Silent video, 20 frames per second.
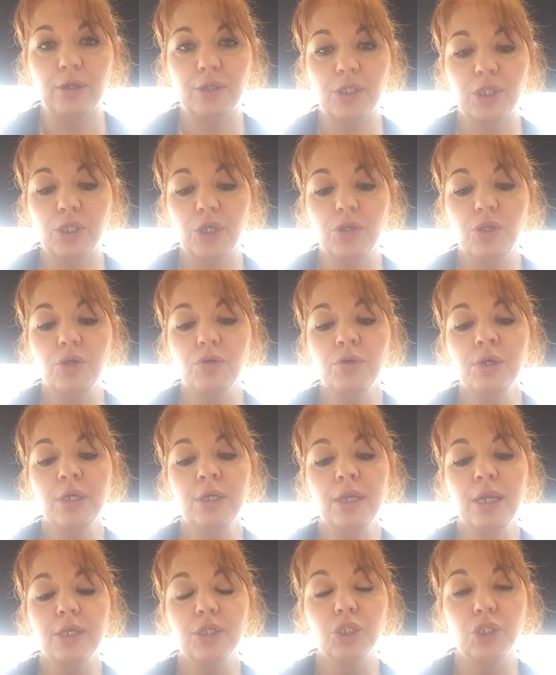So you
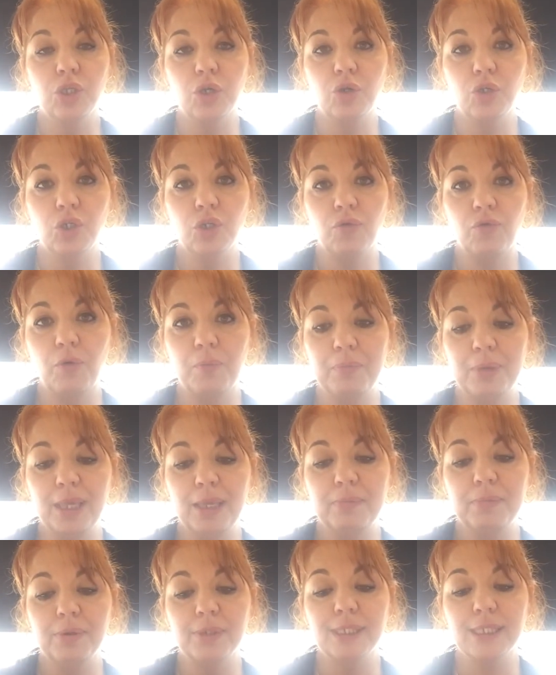can search for
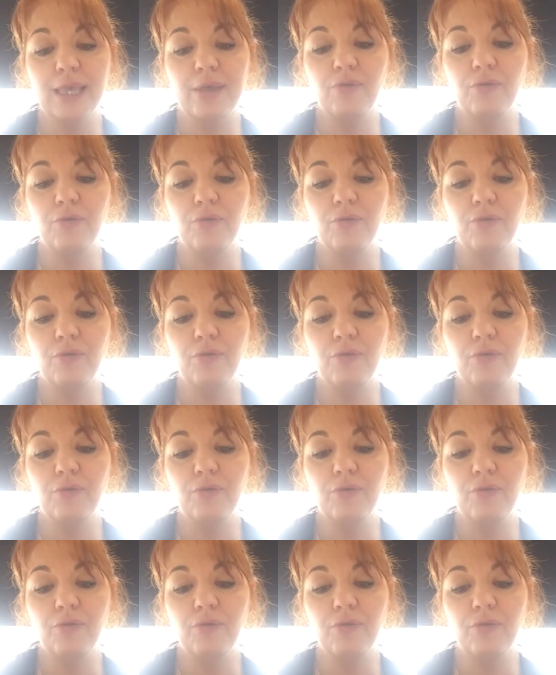people, say,